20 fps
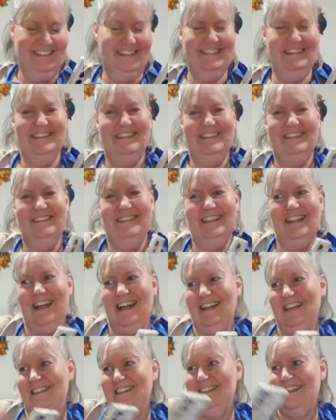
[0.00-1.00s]
Oh,
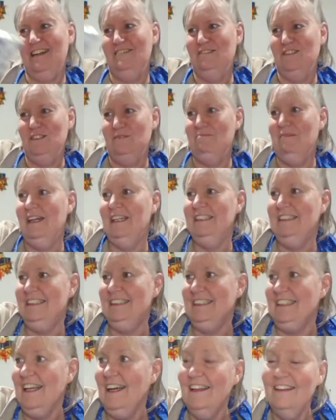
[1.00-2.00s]
guys, that was my
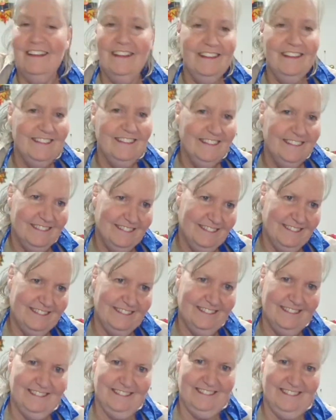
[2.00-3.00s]
son.
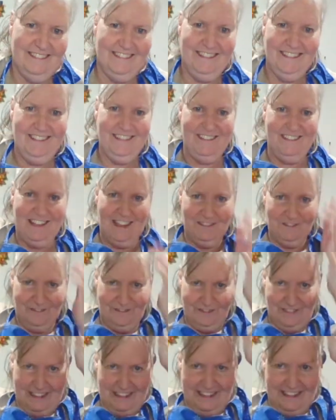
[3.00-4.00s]
Oh, how
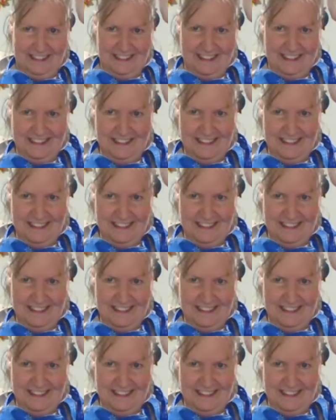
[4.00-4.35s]
funny.